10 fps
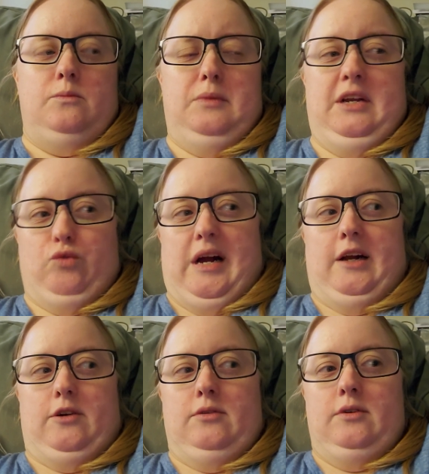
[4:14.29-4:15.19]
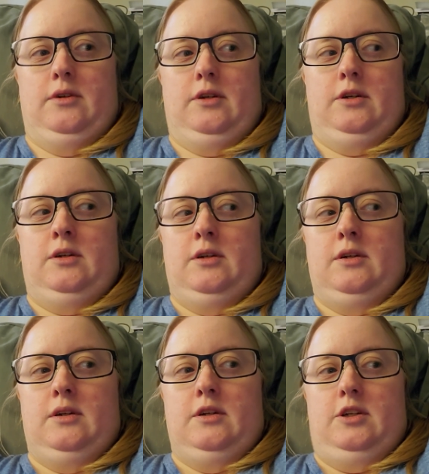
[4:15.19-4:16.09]
Meanwhile,
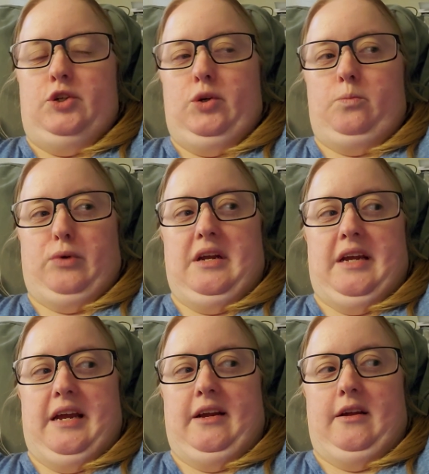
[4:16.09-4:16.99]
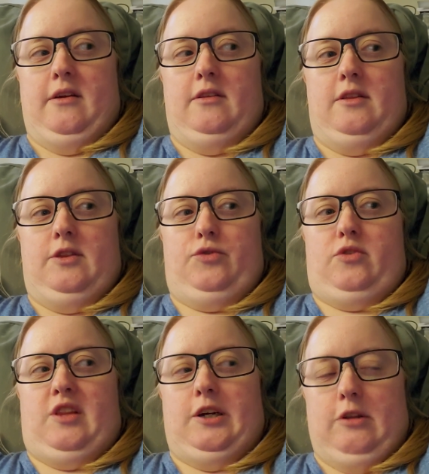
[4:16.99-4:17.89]
you're breaking
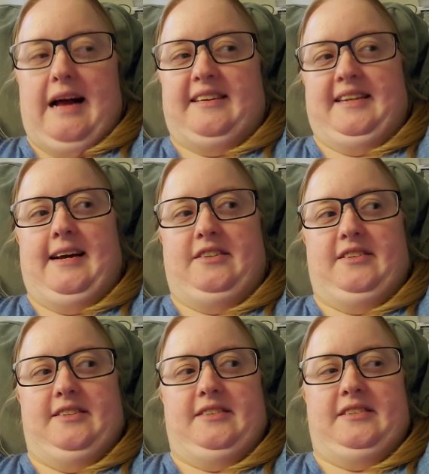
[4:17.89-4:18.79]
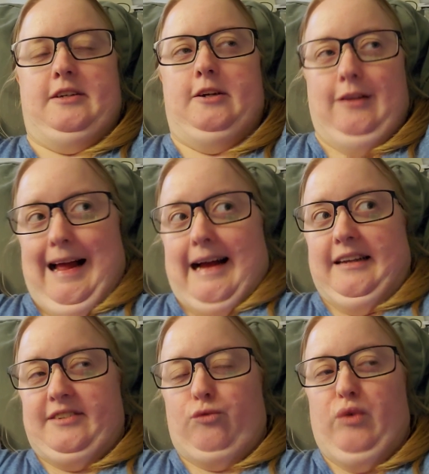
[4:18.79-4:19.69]
the glass houses'
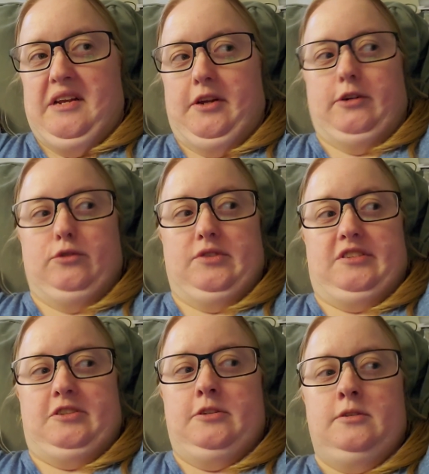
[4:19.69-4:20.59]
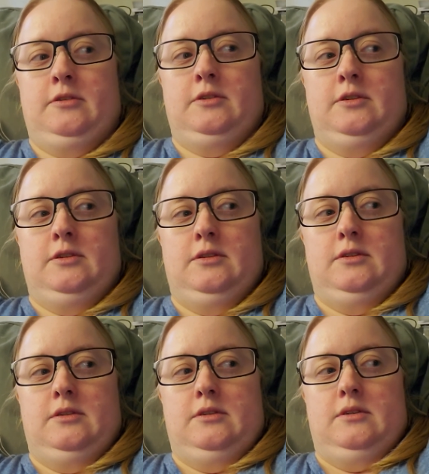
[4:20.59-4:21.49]
glass windows
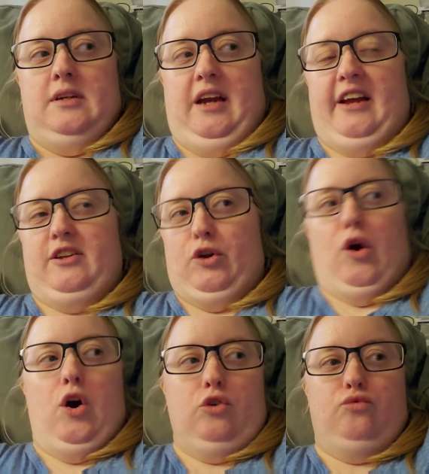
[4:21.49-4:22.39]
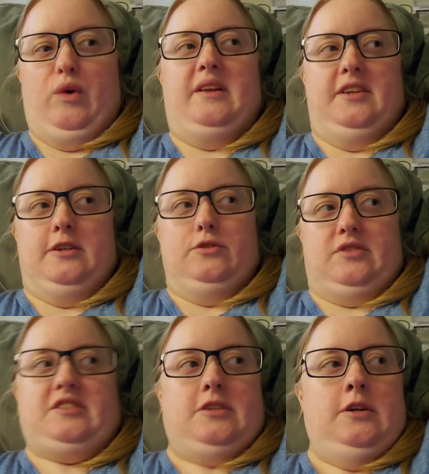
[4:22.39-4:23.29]
and your own
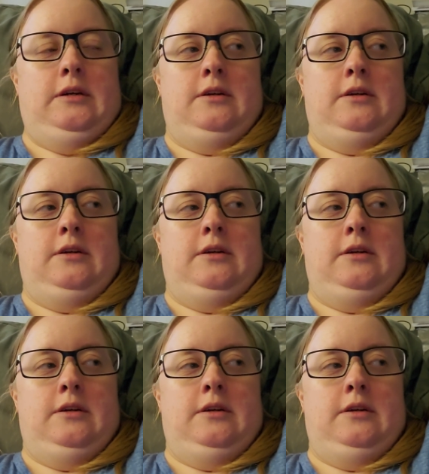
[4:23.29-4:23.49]
windows,